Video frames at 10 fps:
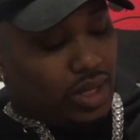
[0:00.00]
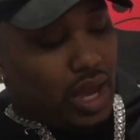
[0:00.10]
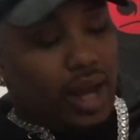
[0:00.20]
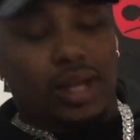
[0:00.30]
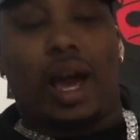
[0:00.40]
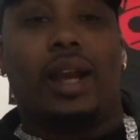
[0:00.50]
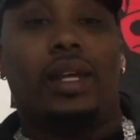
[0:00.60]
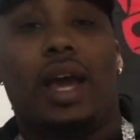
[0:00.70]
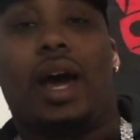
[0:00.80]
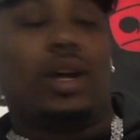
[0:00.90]
Yada yada
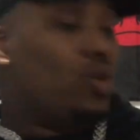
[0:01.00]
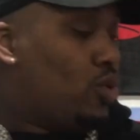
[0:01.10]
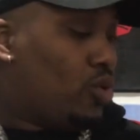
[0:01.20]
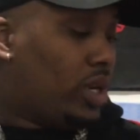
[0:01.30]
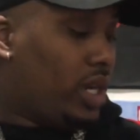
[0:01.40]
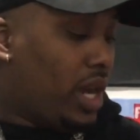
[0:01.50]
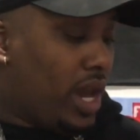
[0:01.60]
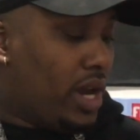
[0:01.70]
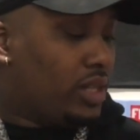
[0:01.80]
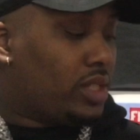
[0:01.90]
yada. Who
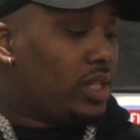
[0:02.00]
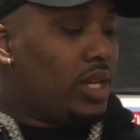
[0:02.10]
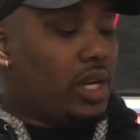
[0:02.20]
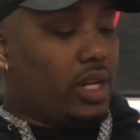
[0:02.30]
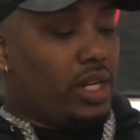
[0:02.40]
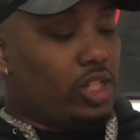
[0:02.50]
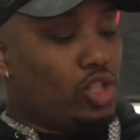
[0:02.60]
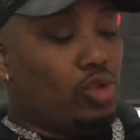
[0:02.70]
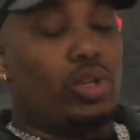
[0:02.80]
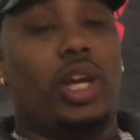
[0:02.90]
cares? This
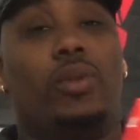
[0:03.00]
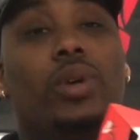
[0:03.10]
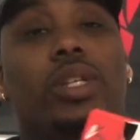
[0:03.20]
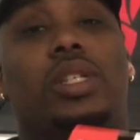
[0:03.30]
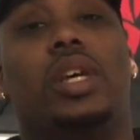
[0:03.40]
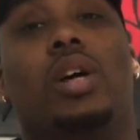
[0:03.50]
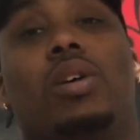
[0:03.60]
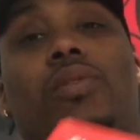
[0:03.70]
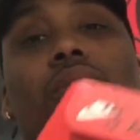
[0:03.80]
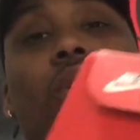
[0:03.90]
shoe did
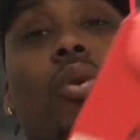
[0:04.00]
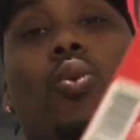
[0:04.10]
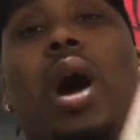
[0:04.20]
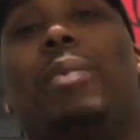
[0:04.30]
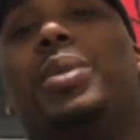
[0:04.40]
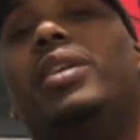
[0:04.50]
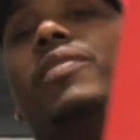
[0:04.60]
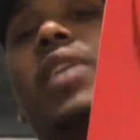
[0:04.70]
retail for a whopping